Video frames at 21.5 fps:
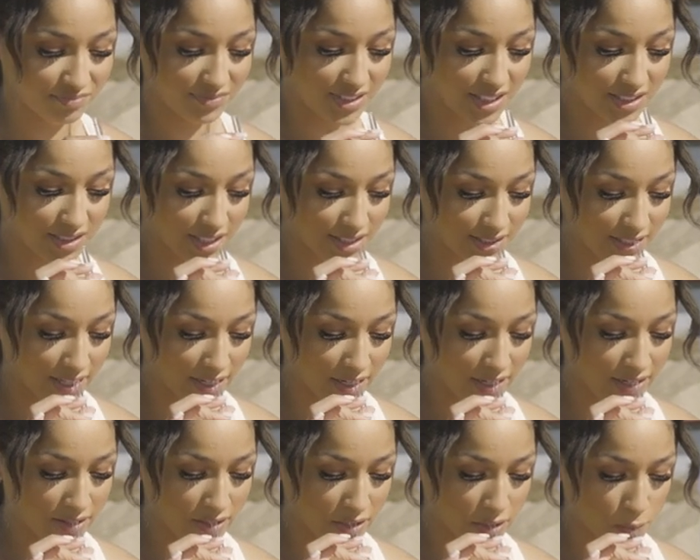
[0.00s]
doesn't taste like
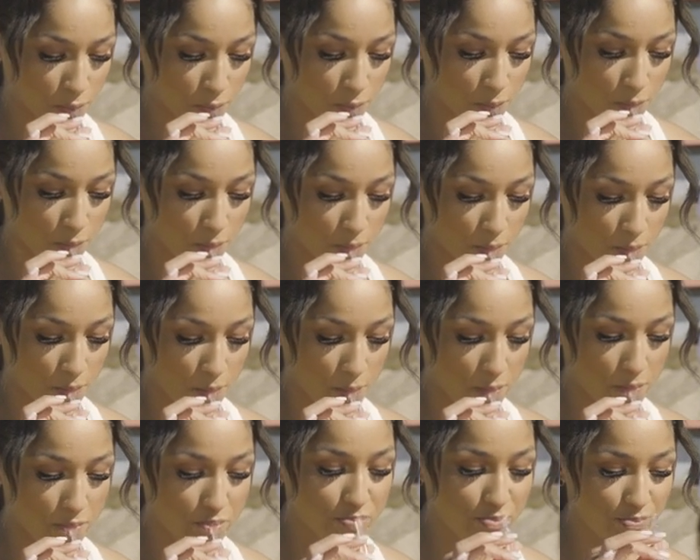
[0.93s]
anything.
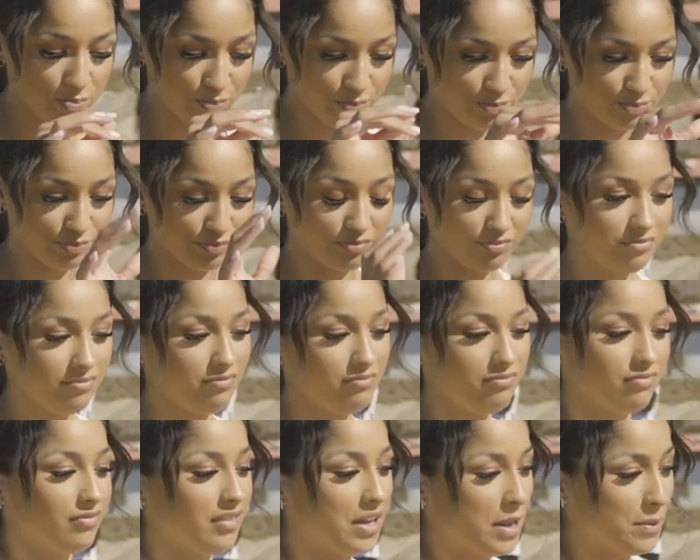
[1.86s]

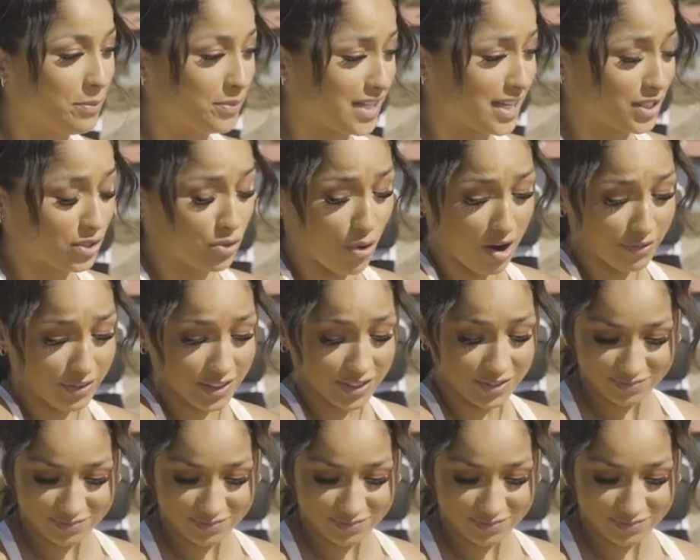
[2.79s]
It says guava.